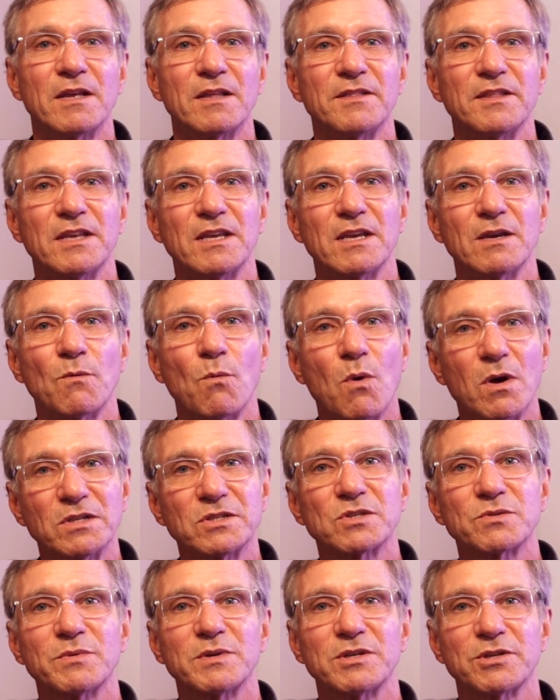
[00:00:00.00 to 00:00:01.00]
The
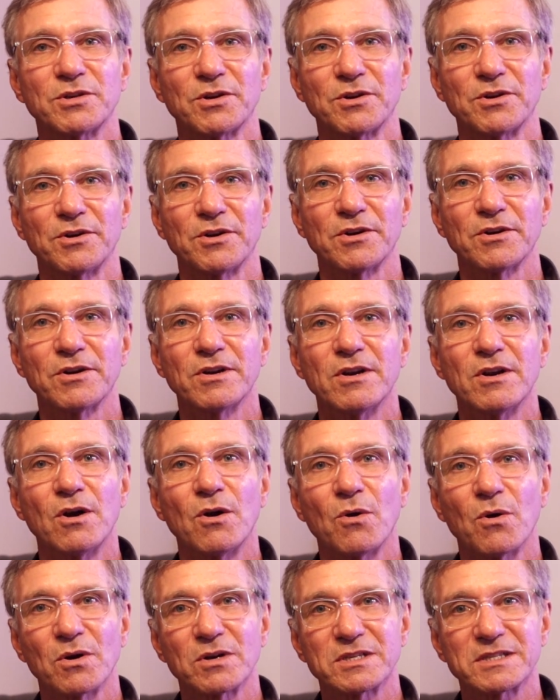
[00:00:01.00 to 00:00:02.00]
once returner,
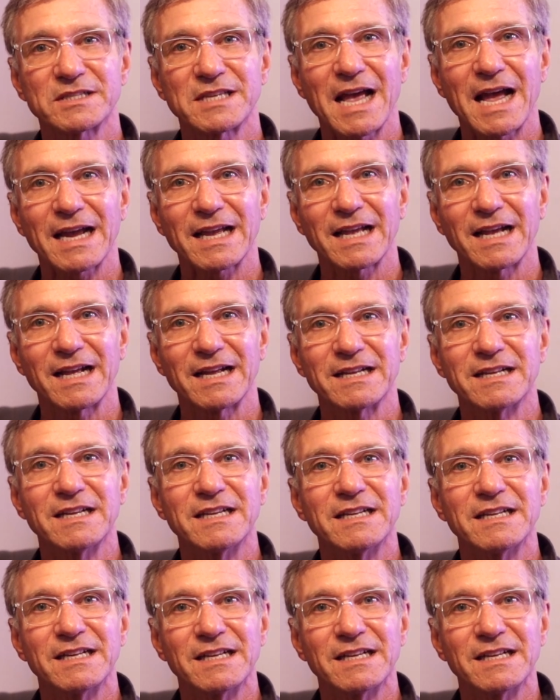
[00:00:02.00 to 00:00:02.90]
or Sakadagami,